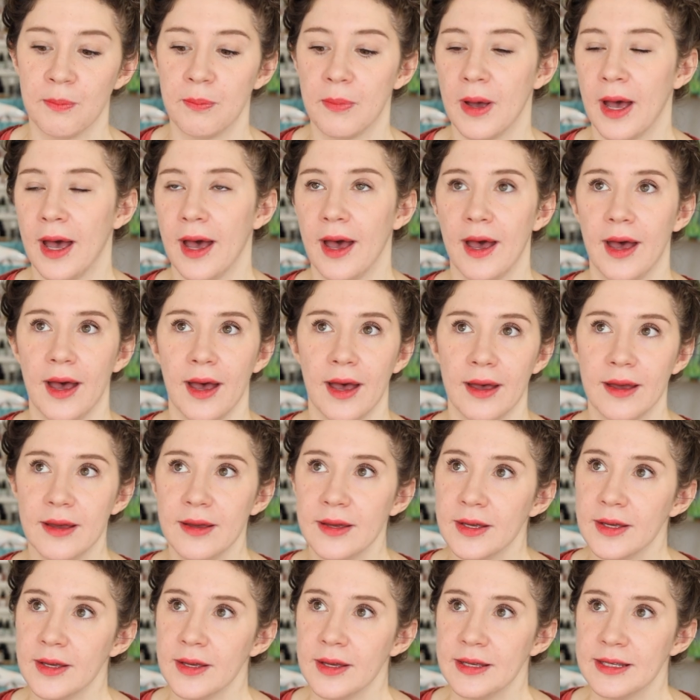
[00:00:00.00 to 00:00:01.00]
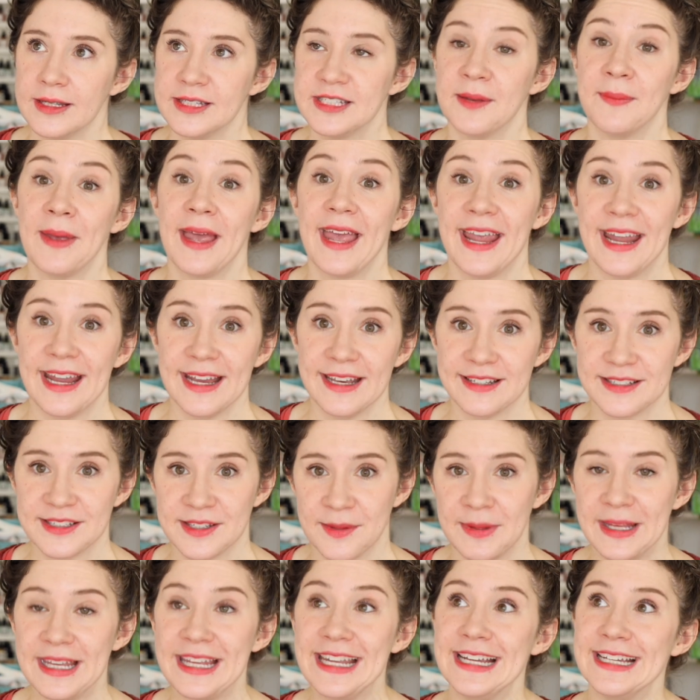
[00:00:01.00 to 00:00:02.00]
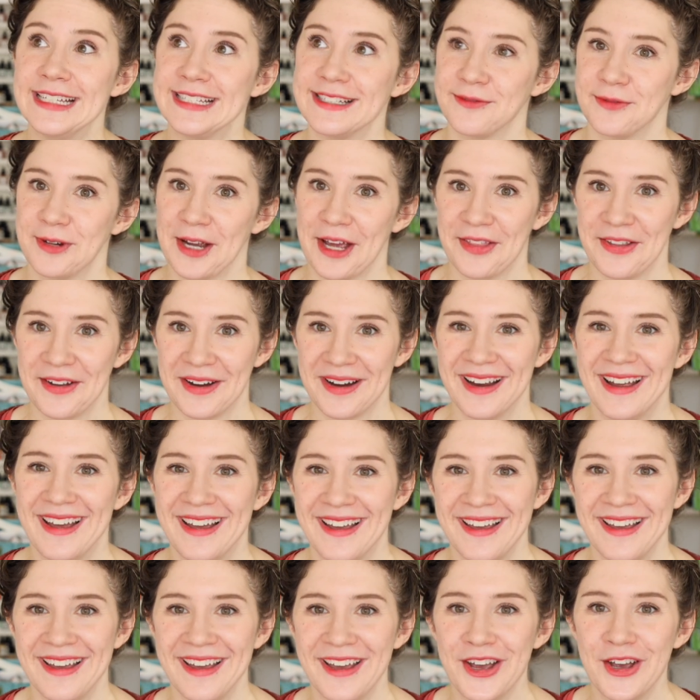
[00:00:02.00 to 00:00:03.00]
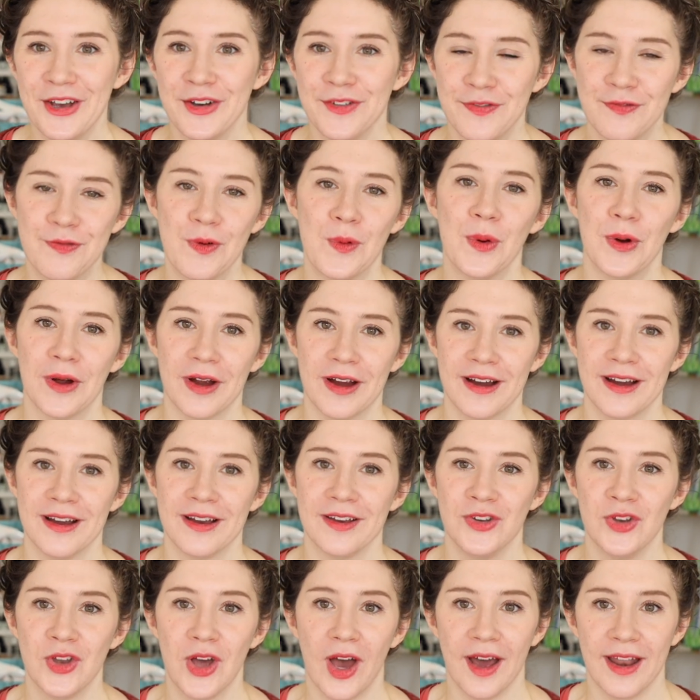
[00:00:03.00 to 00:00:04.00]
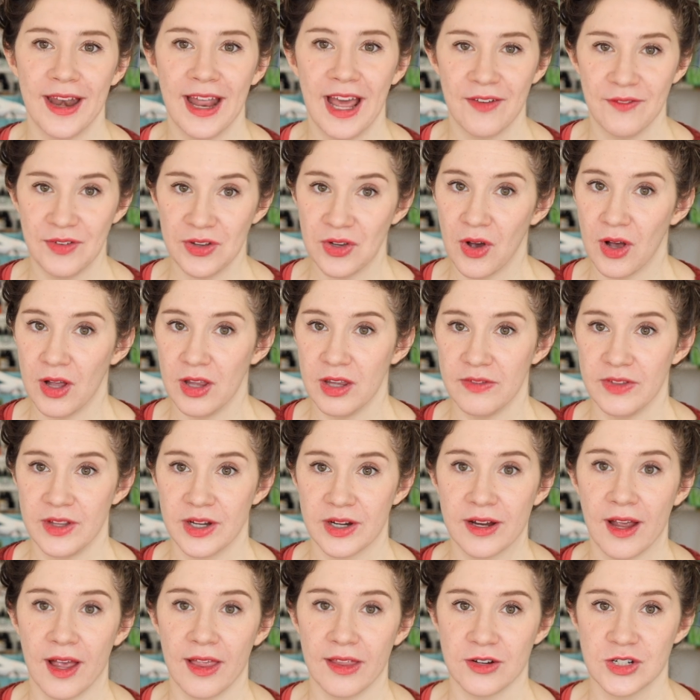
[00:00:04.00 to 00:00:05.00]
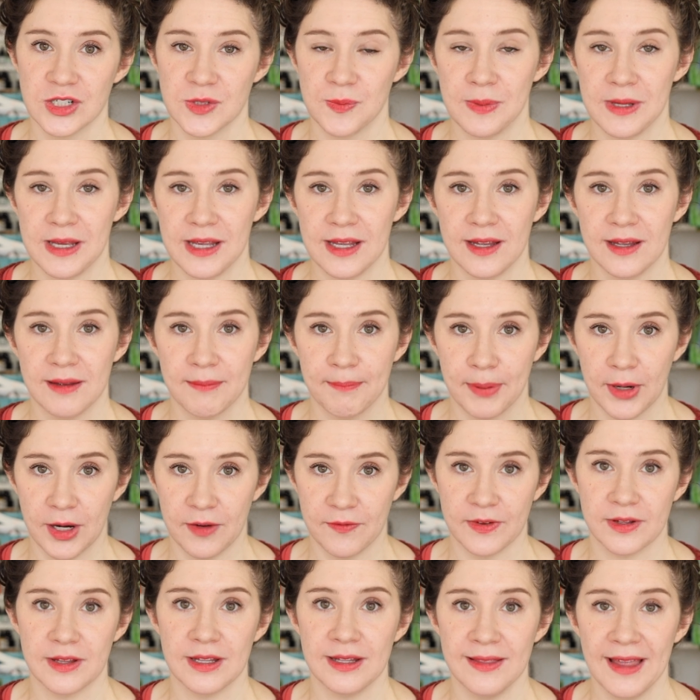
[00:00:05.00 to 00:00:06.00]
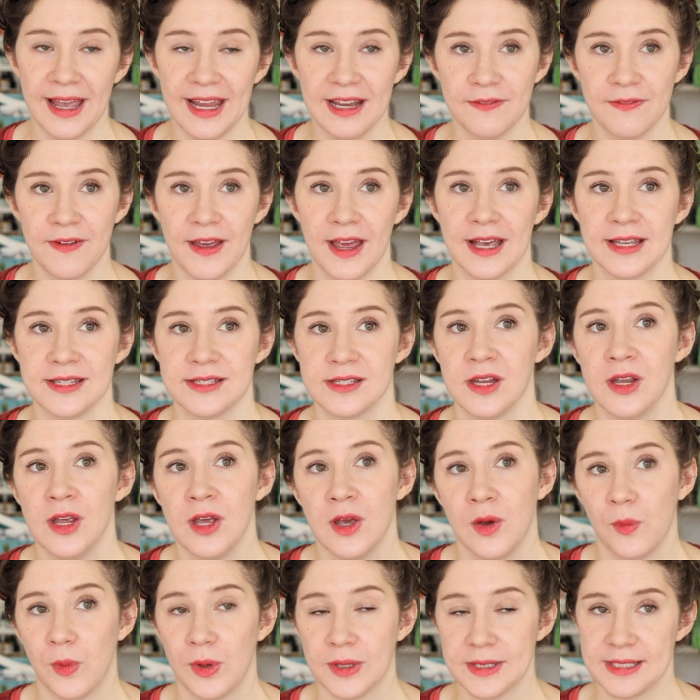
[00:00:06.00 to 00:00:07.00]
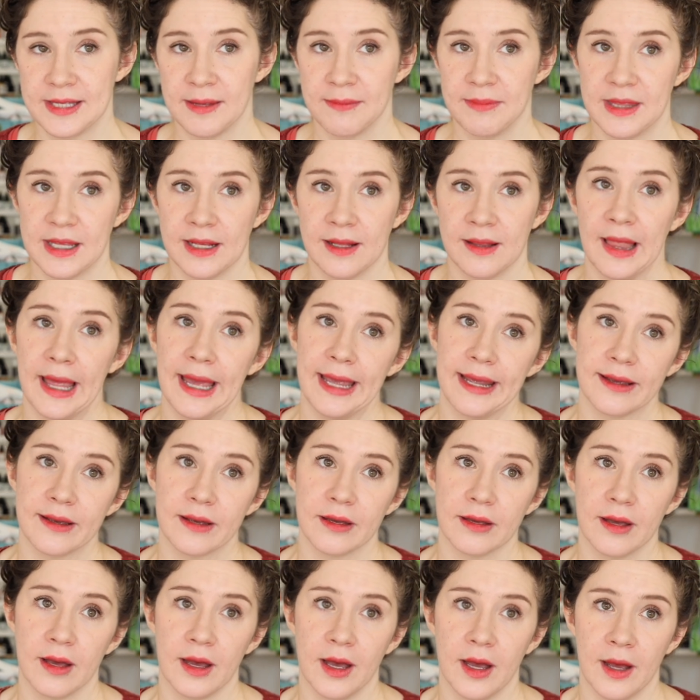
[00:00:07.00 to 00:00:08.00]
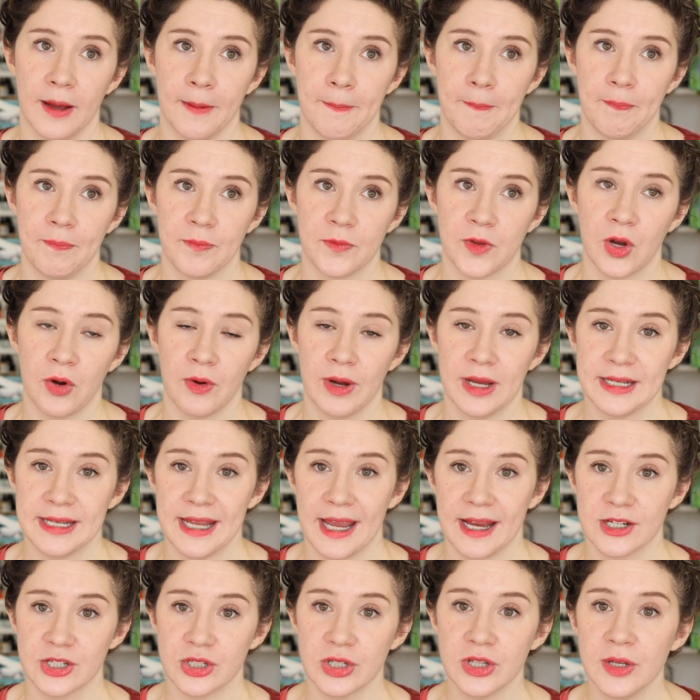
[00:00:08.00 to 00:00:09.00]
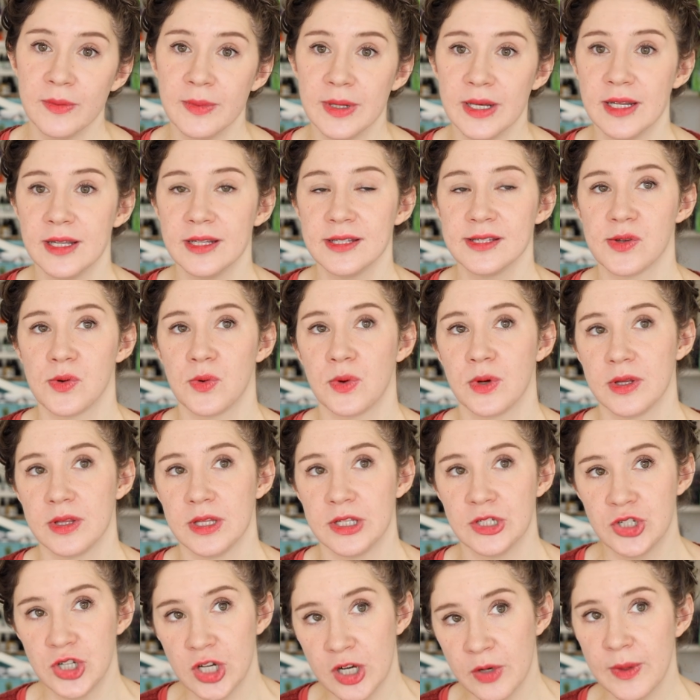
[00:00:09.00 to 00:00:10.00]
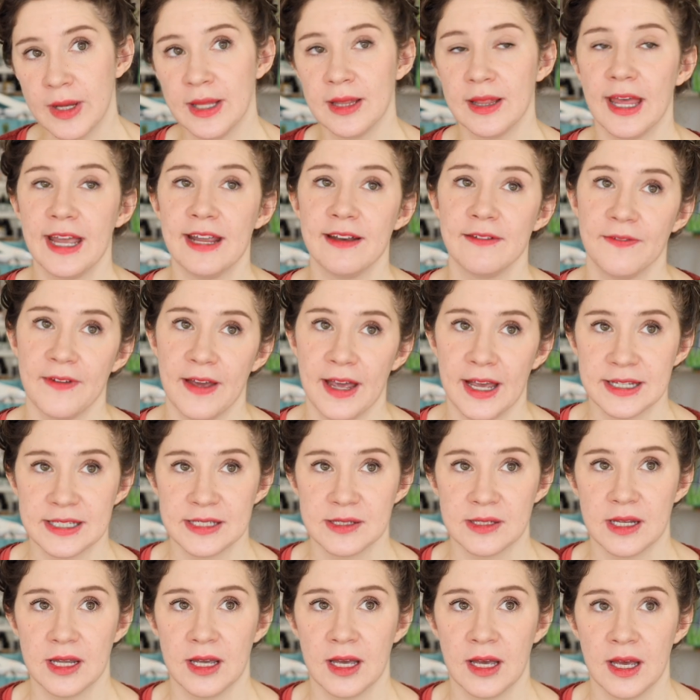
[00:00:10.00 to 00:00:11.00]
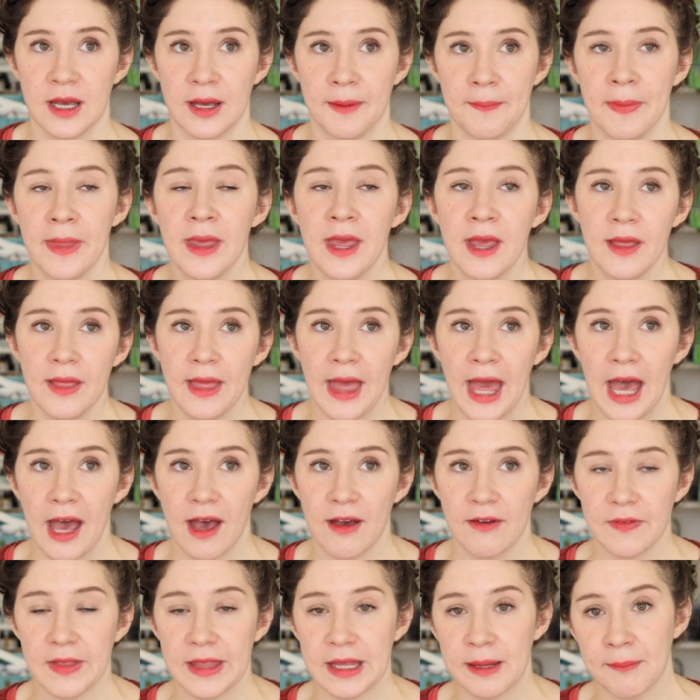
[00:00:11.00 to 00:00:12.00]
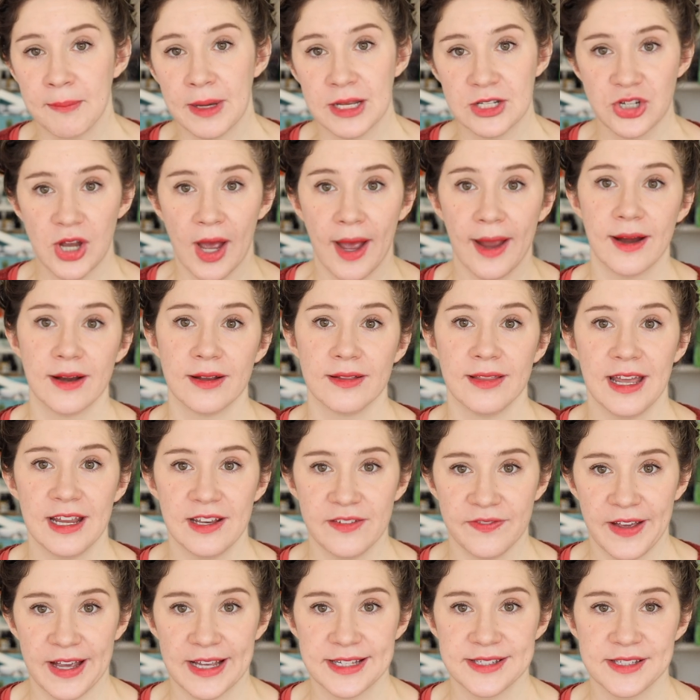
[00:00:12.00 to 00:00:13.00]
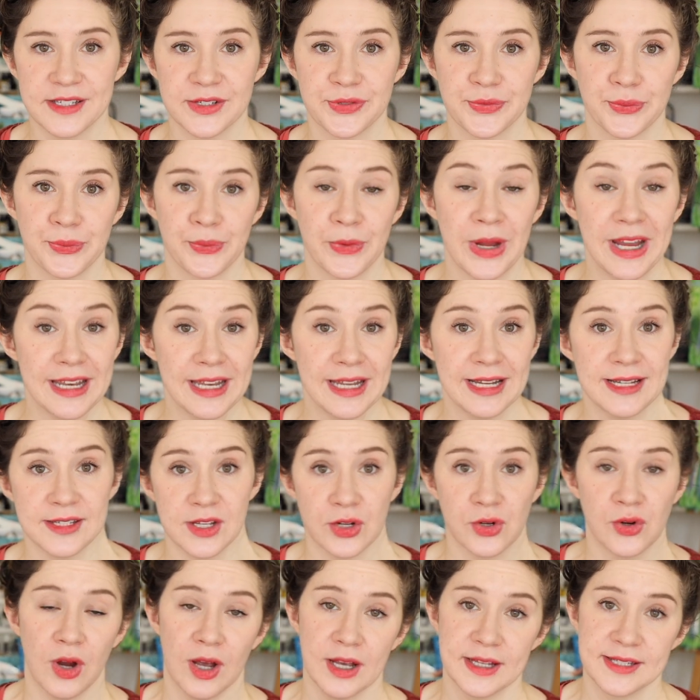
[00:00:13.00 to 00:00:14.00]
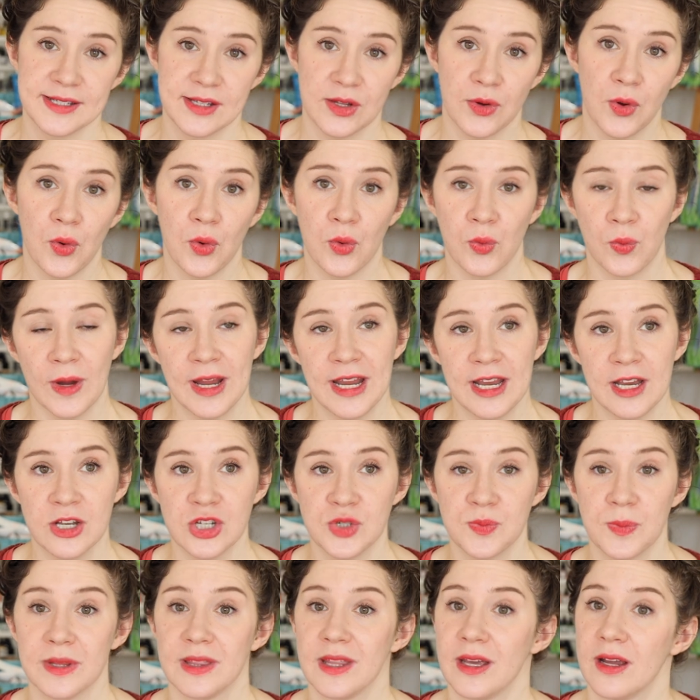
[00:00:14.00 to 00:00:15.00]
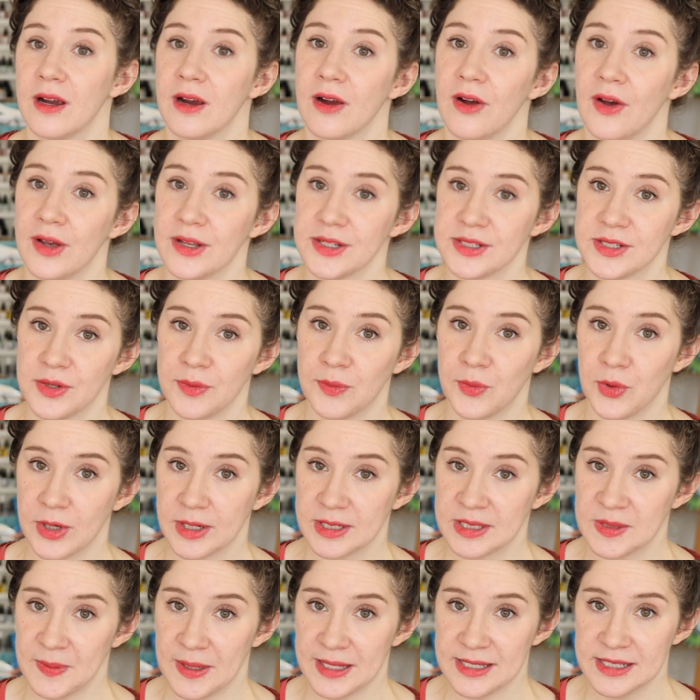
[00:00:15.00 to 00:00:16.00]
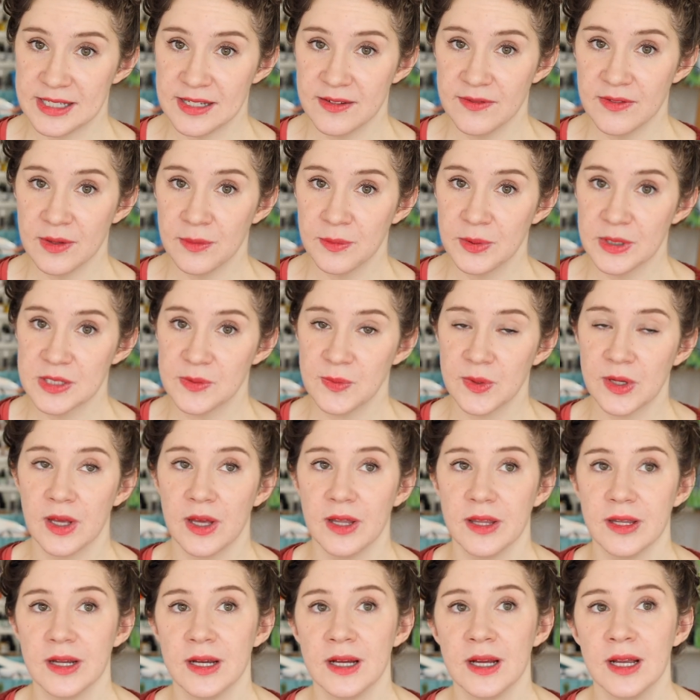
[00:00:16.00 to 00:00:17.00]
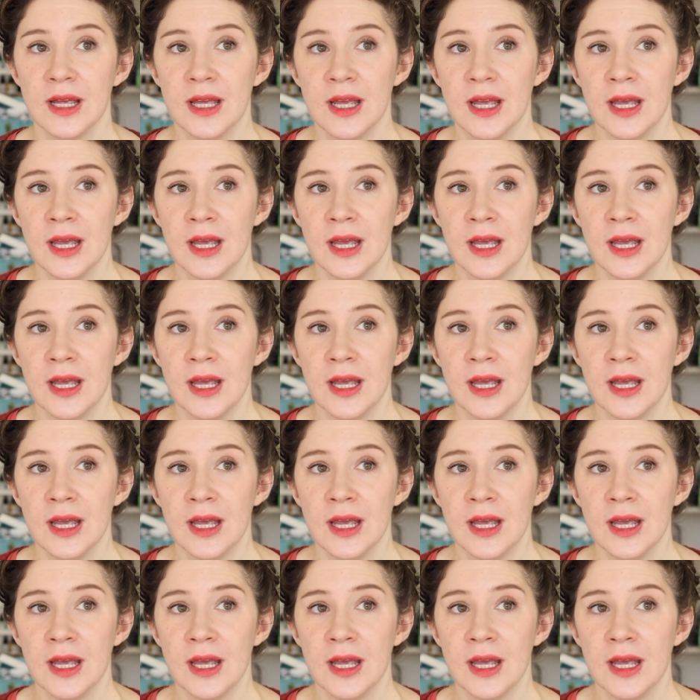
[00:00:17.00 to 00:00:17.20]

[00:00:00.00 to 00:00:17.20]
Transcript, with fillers: uh, some hate, some heat rather, for not having all of their colors be perfectly light fast, while something like um, Caran d'Ache Luminance or the Derwent Lightfast um, have like much higher light fastness ratings across the whole range, but they are also more expensive than Prismacolor.